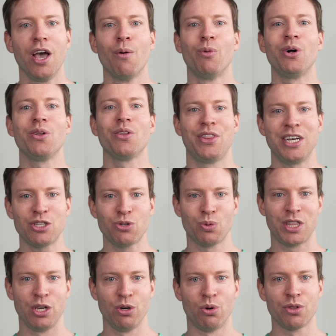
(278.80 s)
Well, that's
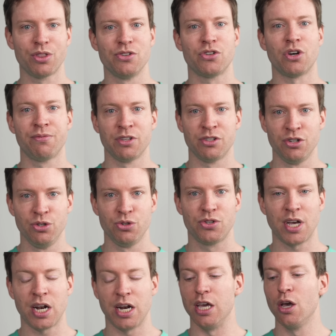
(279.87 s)
what the authors of this new
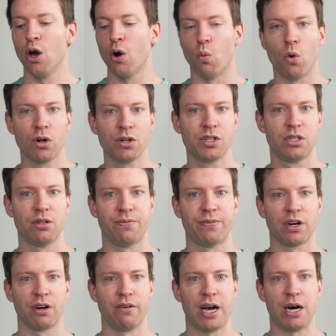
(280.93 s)
study wanted to
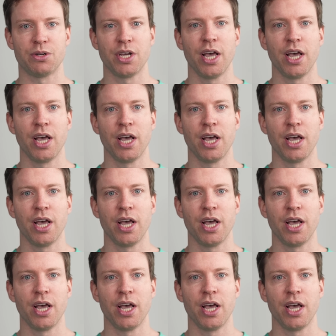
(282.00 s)
figure out.